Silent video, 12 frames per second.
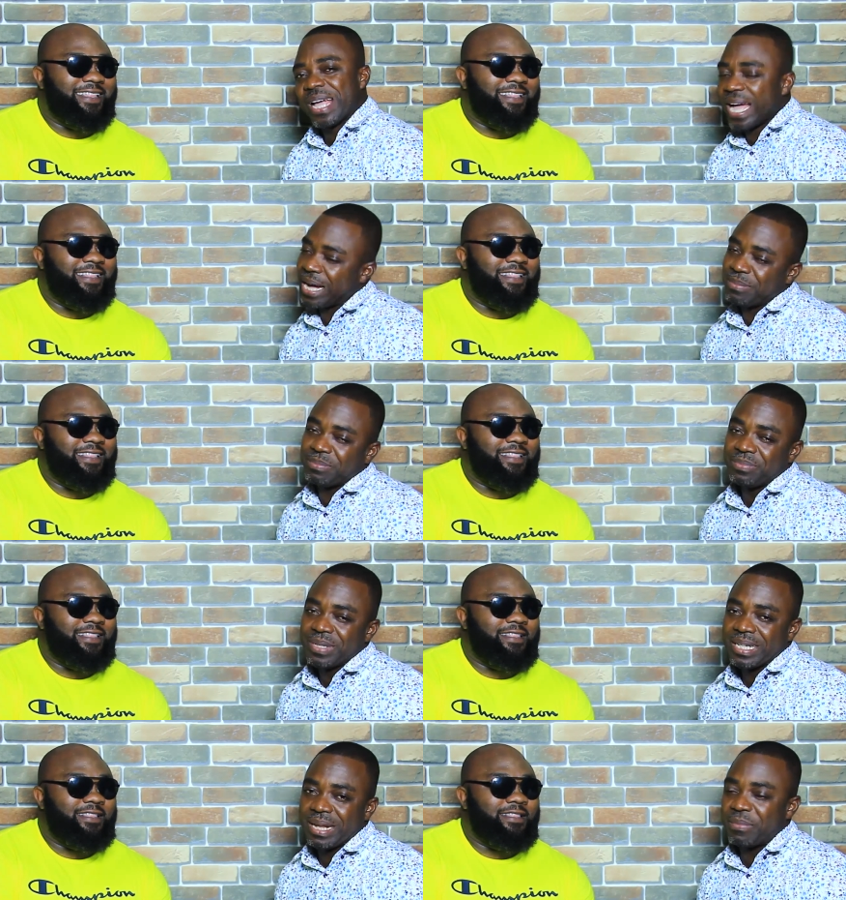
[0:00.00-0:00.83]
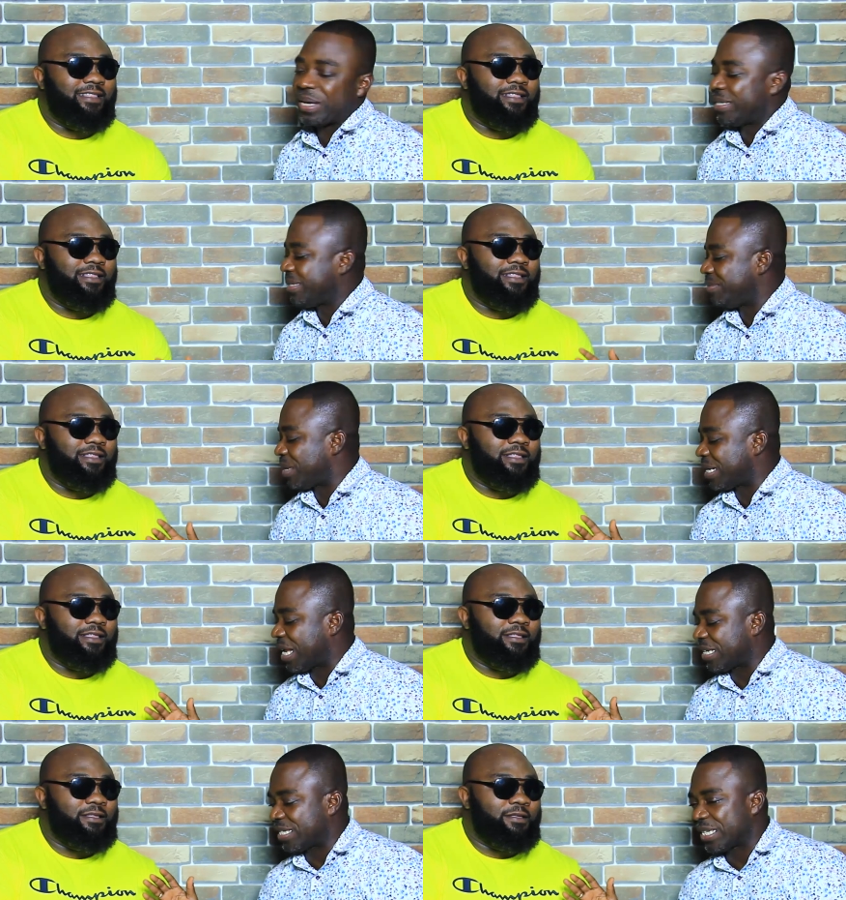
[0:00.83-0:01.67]
Speaker 1: Um, the man Big
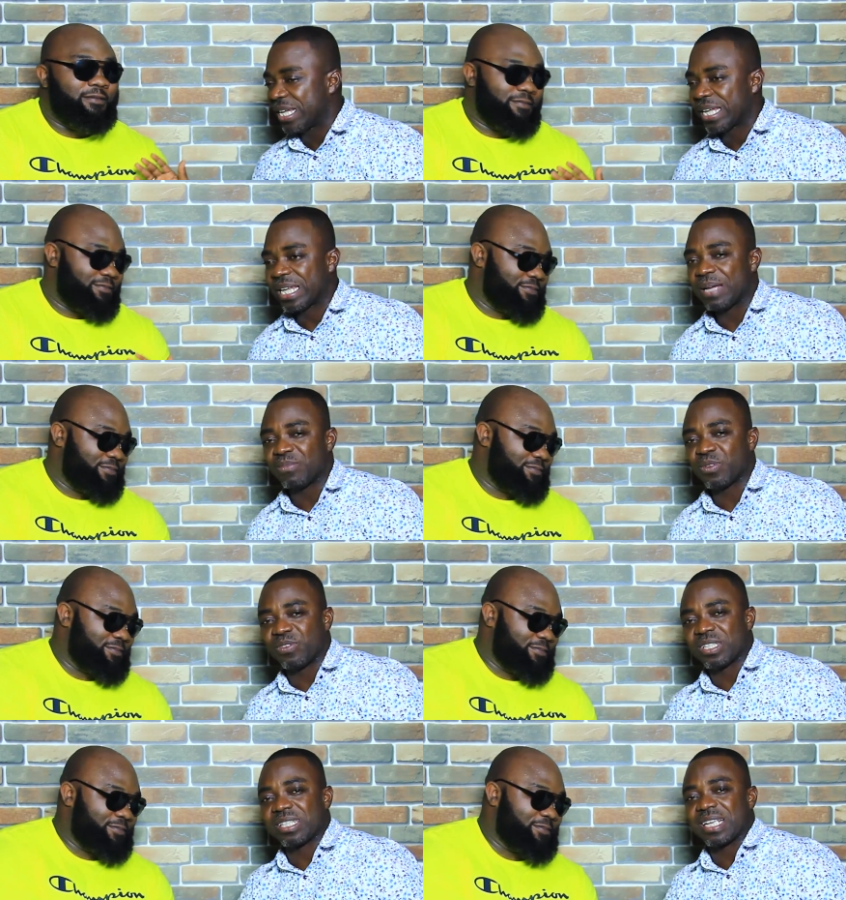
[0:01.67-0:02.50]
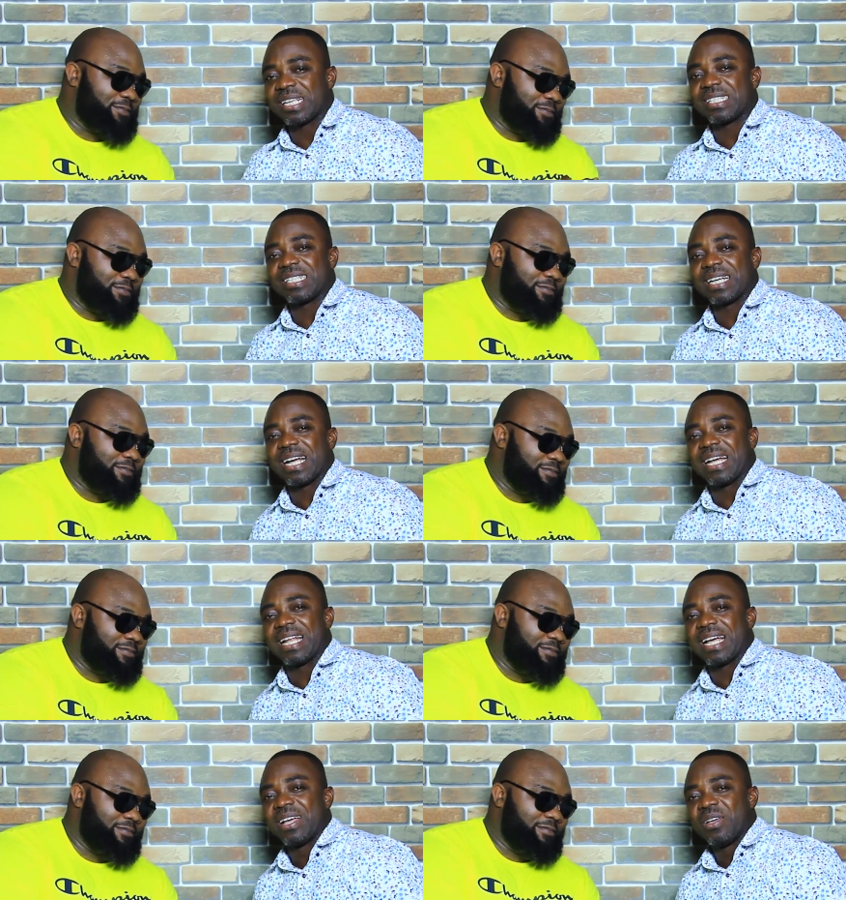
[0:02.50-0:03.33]
Nash came to visit us in
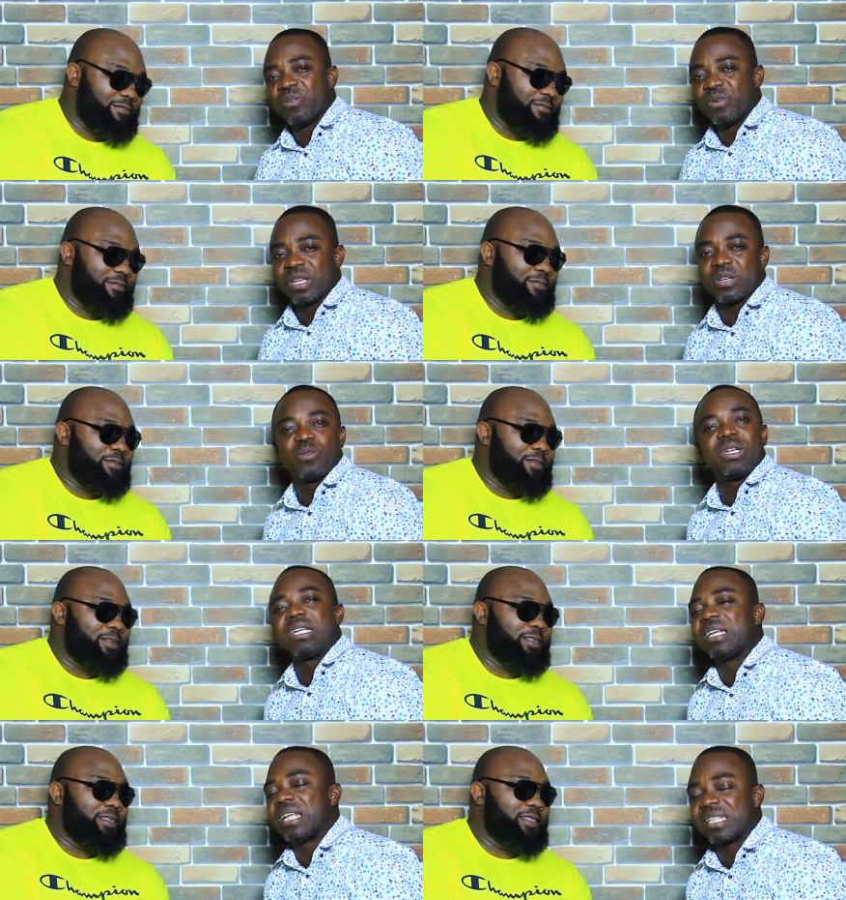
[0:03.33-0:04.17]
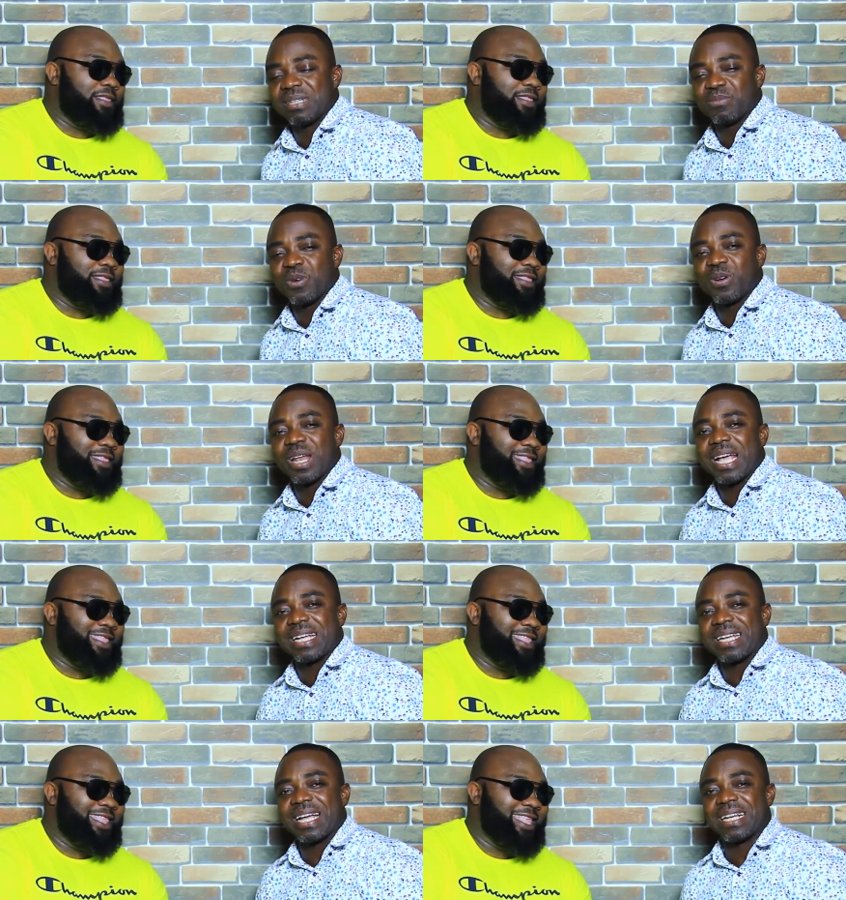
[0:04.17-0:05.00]
Ghana. We couldn't let him go
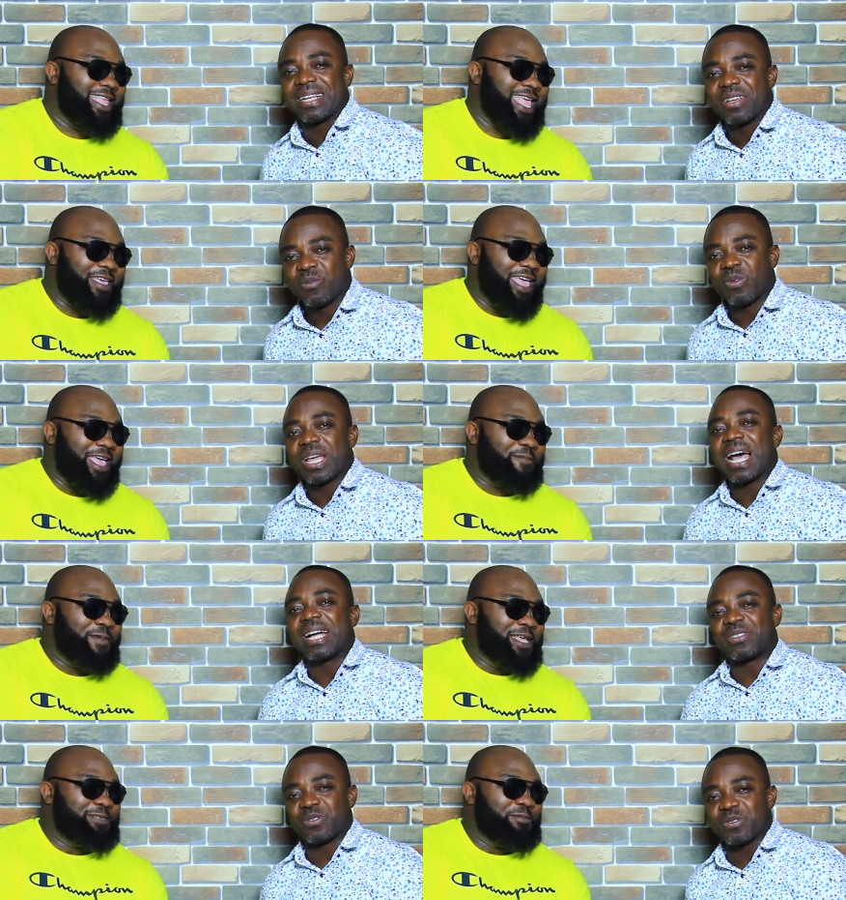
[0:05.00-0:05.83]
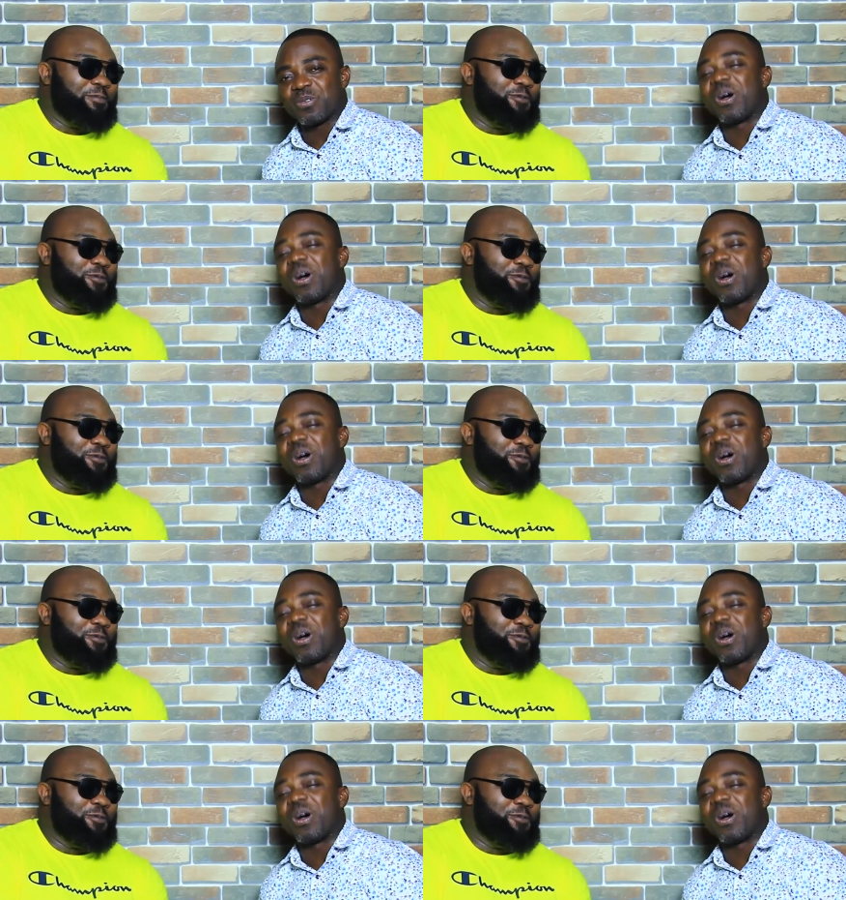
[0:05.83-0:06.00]
like that. We had to